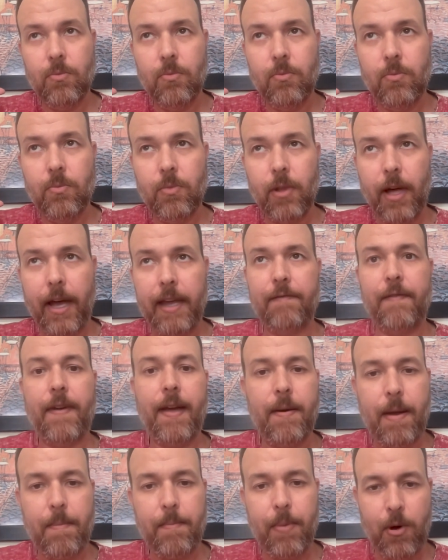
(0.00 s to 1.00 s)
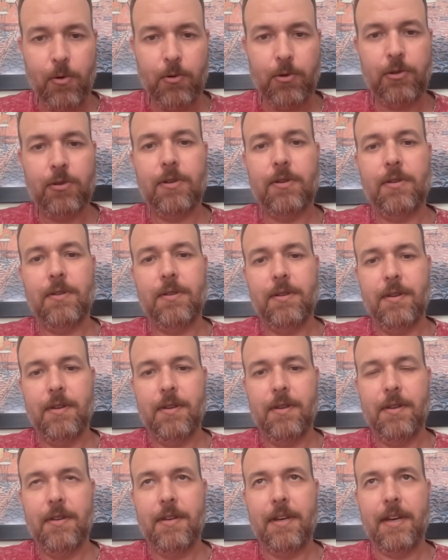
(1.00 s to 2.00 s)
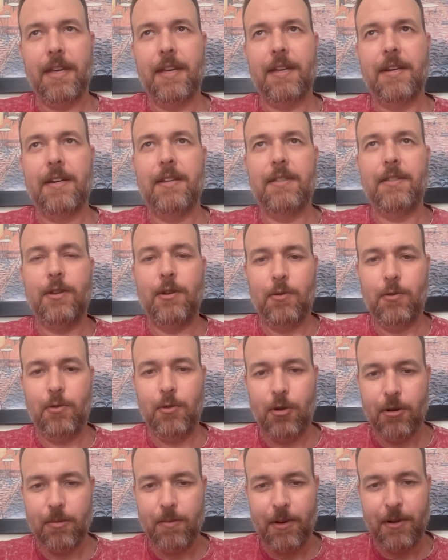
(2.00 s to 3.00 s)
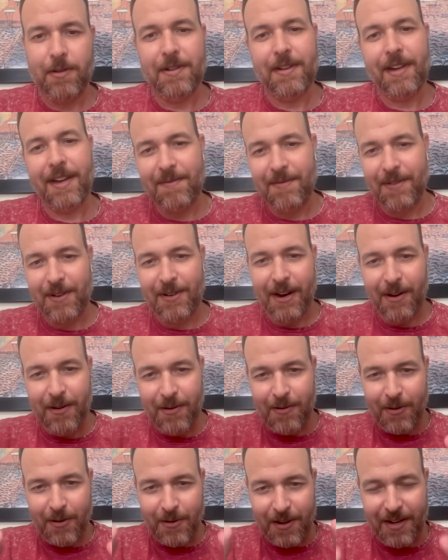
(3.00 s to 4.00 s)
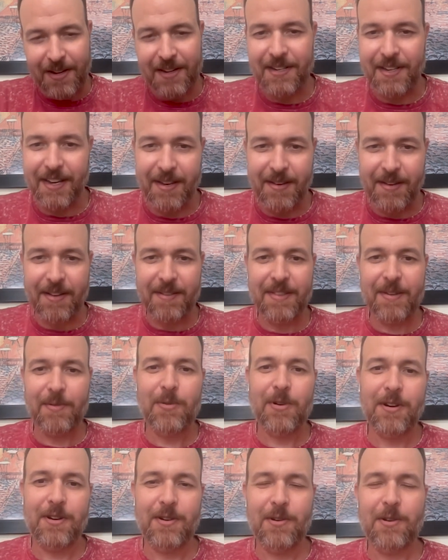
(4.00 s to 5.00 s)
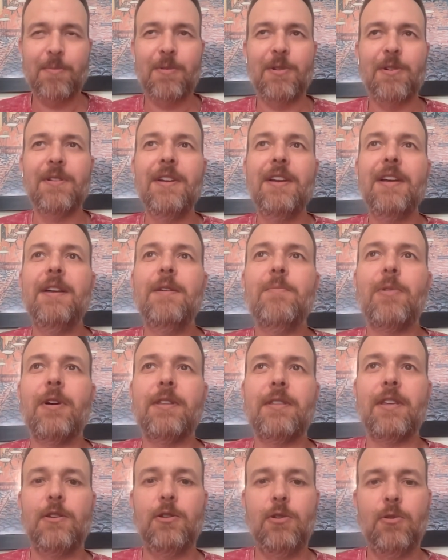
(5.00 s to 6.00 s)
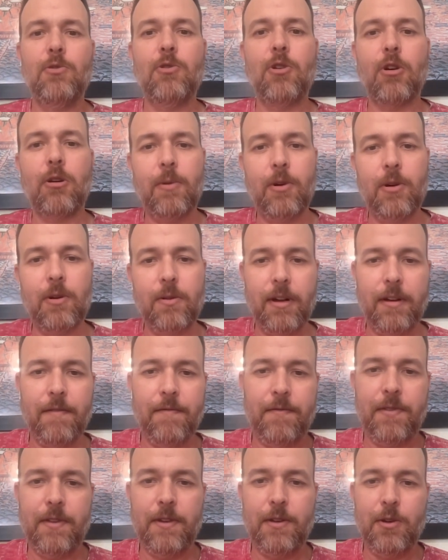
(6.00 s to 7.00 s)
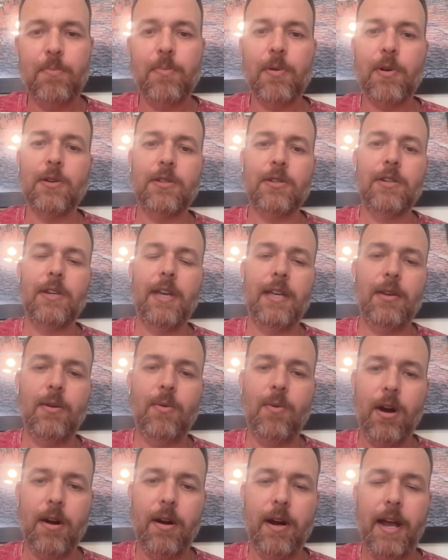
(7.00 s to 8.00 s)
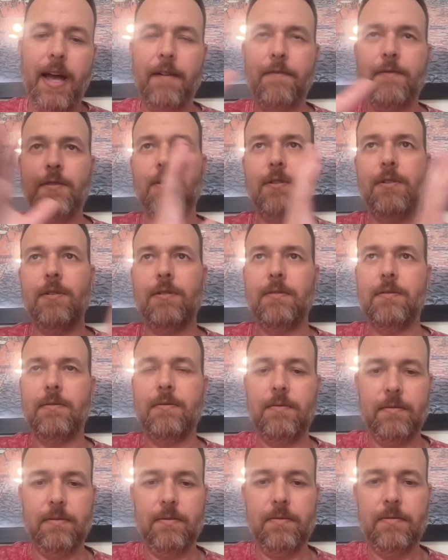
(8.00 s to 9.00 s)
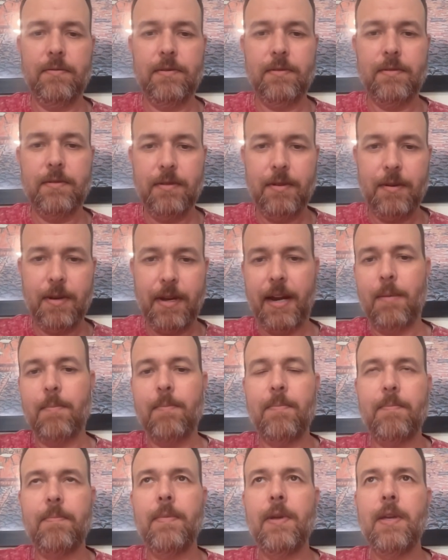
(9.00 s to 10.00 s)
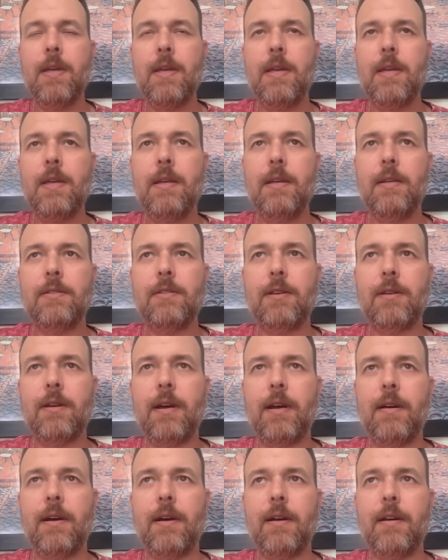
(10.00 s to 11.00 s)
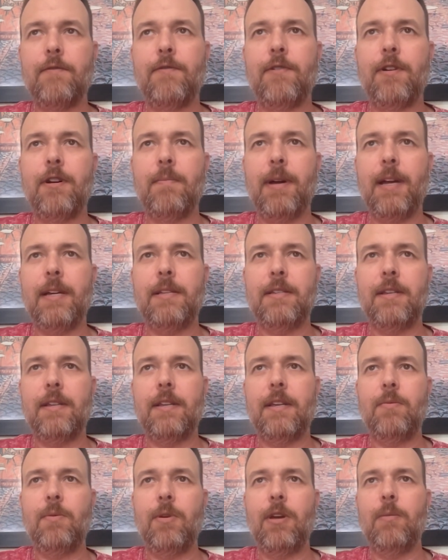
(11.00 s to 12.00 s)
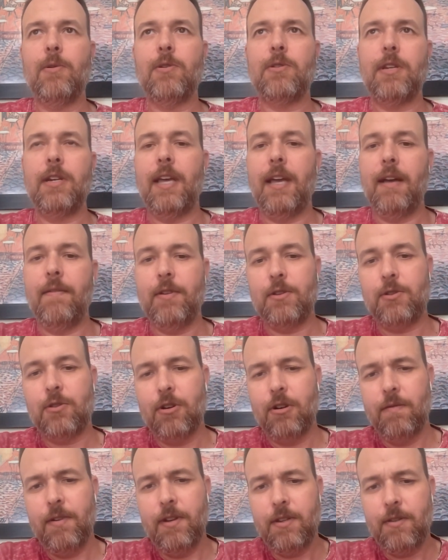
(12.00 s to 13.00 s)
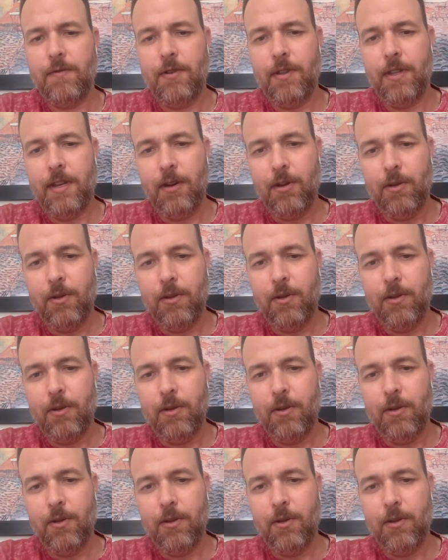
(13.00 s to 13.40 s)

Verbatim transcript: life post again the new normal i'm air quoting because i the word normal but the new normal of the new person that you are after you kind of a good friend of mine said that we almost need to have a service for the old